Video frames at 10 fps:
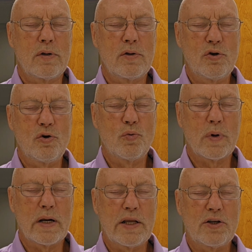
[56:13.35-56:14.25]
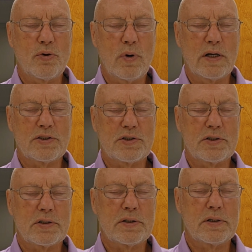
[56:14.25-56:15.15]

you relate to us